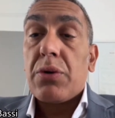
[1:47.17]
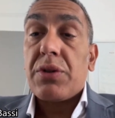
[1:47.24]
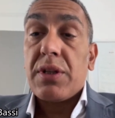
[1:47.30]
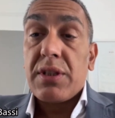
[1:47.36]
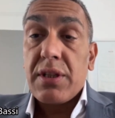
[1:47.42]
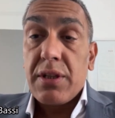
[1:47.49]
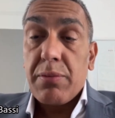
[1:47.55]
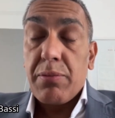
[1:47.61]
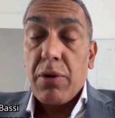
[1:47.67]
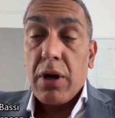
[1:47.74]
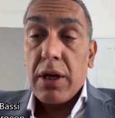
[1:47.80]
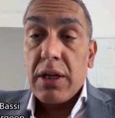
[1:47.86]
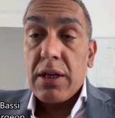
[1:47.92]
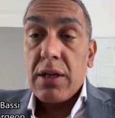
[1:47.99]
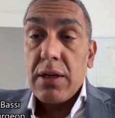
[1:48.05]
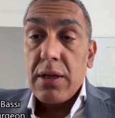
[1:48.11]
goes into the
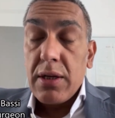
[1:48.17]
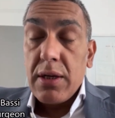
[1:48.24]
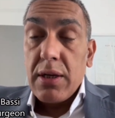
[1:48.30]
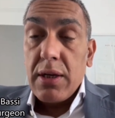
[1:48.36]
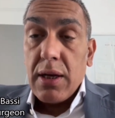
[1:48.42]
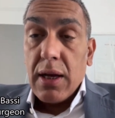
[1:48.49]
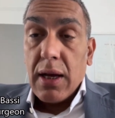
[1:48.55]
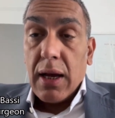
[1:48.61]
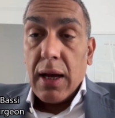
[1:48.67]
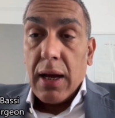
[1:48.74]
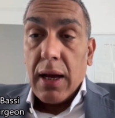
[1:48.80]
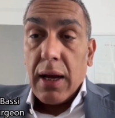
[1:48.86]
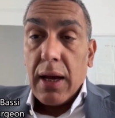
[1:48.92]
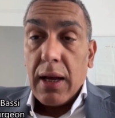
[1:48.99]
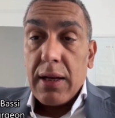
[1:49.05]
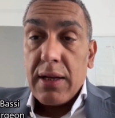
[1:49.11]
brain
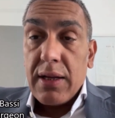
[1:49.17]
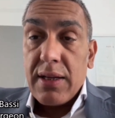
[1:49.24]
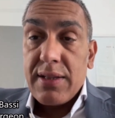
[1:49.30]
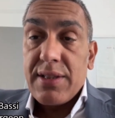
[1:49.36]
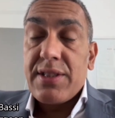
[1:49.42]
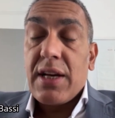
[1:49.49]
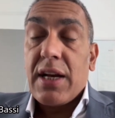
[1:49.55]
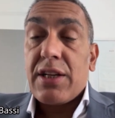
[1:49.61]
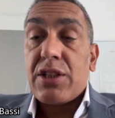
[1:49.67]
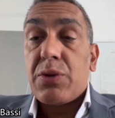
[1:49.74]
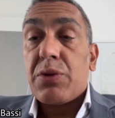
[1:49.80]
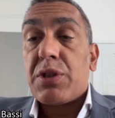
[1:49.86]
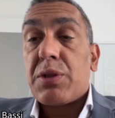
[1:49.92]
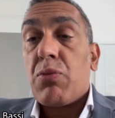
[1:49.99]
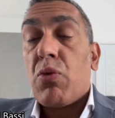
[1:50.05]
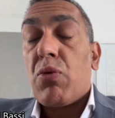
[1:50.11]
and is attached
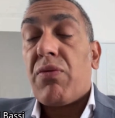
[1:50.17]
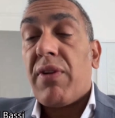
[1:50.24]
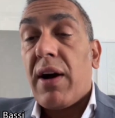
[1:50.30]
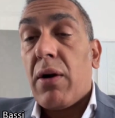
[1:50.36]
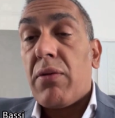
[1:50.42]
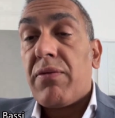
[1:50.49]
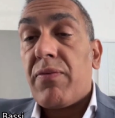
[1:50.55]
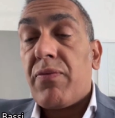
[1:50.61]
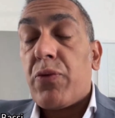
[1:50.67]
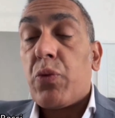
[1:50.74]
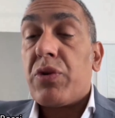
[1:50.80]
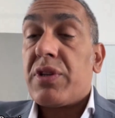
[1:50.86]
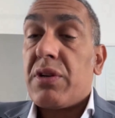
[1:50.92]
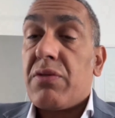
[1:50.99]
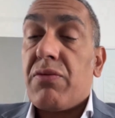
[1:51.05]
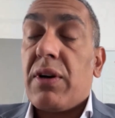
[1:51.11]
to a small valve,
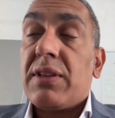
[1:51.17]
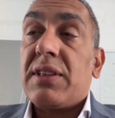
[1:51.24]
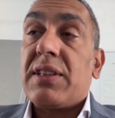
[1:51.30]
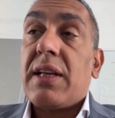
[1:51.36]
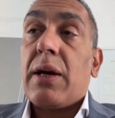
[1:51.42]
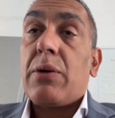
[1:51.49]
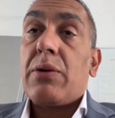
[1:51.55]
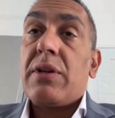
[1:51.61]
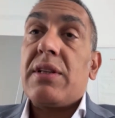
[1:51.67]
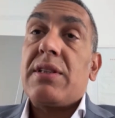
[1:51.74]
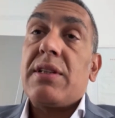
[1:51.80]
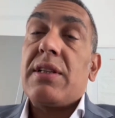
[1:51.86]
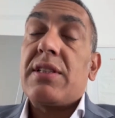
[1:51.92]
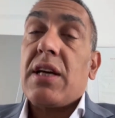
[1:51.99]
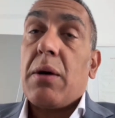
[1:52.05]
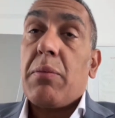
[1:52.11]
which then runs down
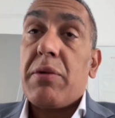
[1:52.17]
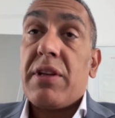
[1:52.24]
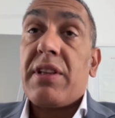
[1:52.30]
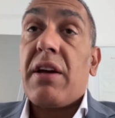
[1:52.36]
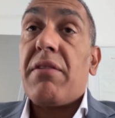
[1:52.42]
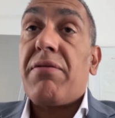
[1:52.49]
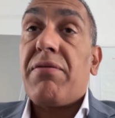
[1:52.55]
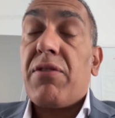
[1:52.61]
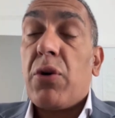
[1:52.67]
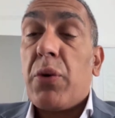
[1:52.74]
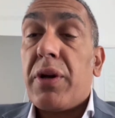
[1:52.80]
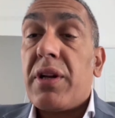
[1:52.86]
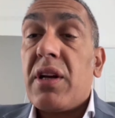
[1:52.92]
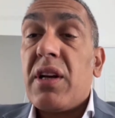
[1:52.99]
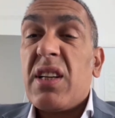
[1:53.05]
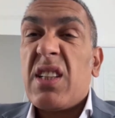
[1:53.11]
into the tummy. And that
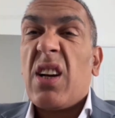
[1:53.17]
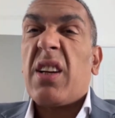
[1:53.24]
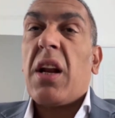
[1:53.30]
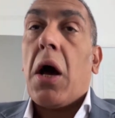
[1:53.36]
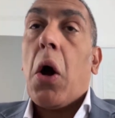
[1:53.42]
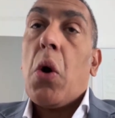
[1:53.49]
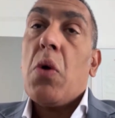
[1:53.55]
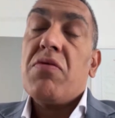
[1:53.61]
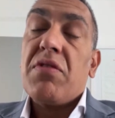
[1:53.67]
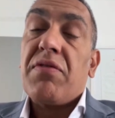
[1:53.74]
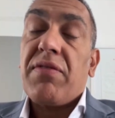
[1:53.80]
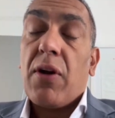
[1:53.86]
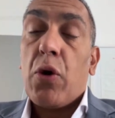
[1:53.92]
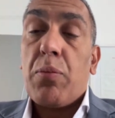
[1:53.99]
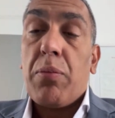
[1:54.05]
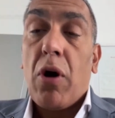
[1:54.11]
fluid, it's like an
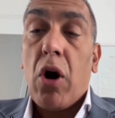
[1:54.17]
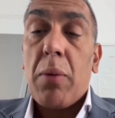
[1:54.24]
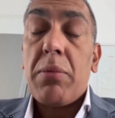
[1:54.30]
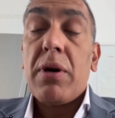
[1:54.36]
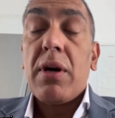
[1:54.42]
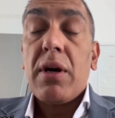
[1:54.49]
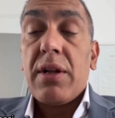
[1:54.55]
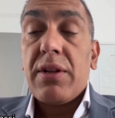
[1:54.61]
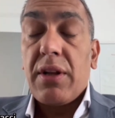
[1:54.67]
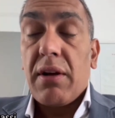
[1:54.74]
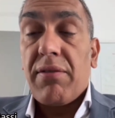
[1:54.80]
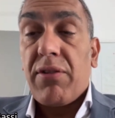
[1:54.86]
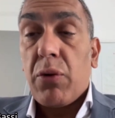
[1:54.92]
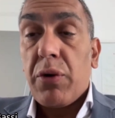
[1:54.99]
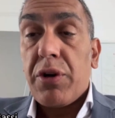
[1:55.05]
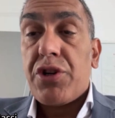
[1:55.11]
overflow pipe.
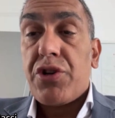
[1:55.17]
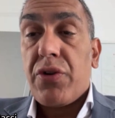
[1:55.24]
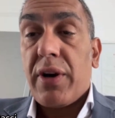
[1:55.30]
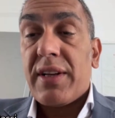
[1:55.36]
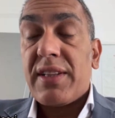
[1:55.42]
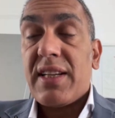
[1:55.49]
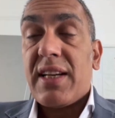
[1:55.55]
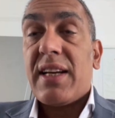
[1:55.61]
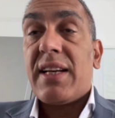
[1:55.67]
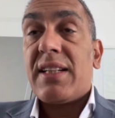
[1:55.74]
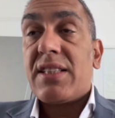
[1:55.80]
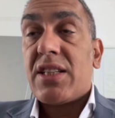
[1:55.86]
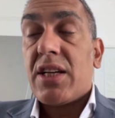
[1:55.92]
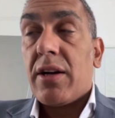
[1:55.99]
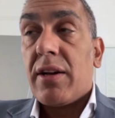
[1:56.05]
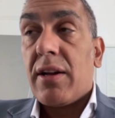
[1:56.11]
That fluid drains
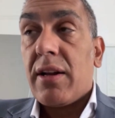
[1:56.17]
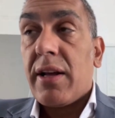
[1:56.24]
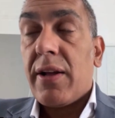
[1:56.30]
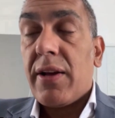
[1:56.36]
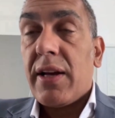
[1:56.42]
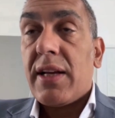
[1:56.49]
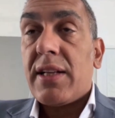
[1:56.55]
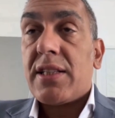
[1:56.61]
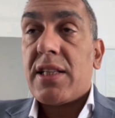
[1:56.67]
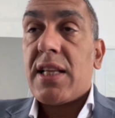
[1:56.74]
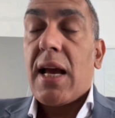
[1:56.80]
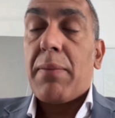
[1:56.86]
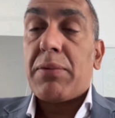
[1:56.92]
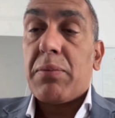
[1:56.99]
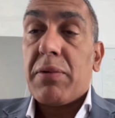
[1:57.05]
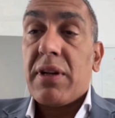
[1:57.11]
internally into
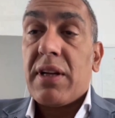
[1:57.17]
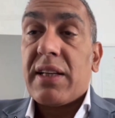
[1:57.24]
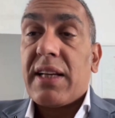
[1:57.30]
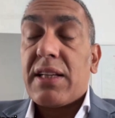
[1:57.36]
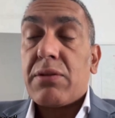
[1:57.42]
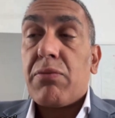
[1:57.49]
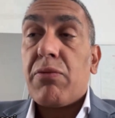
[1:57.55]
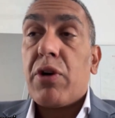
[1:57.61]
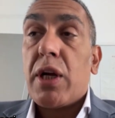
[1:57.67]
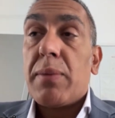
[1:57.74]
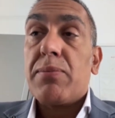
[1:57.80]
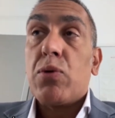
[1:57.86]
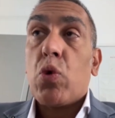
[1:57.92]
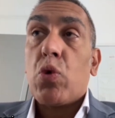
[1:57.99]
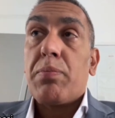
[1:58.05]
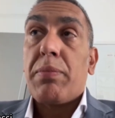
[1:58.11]
the abdomen and gets
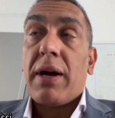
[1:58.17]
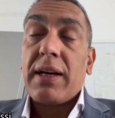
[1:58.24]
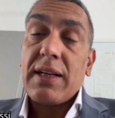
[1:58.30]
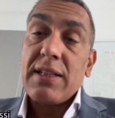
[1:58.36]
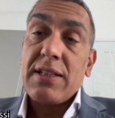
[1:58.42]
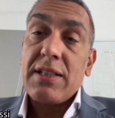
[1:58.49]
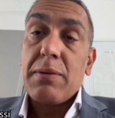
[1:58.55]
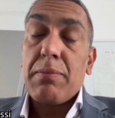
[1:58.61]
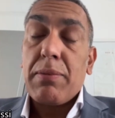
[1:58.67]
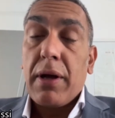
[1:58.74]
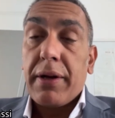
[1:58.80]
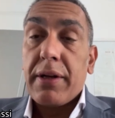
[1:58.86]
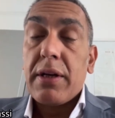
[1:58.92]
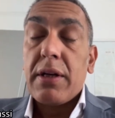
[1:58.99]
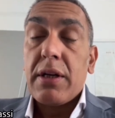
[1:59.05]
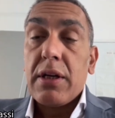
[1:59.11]
reabsorbed back into the
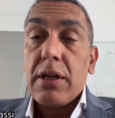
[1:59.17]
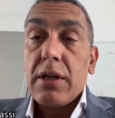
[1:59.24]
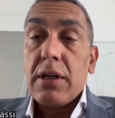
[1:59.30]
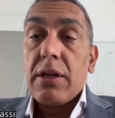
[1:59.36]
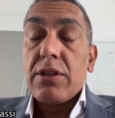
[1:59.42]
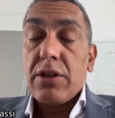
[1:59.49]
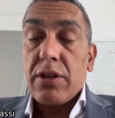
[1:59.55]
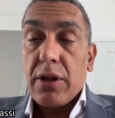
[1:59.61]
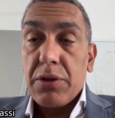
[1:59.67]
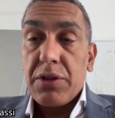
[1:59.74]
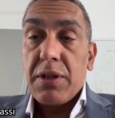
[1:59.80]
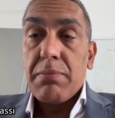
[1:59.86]
blood. So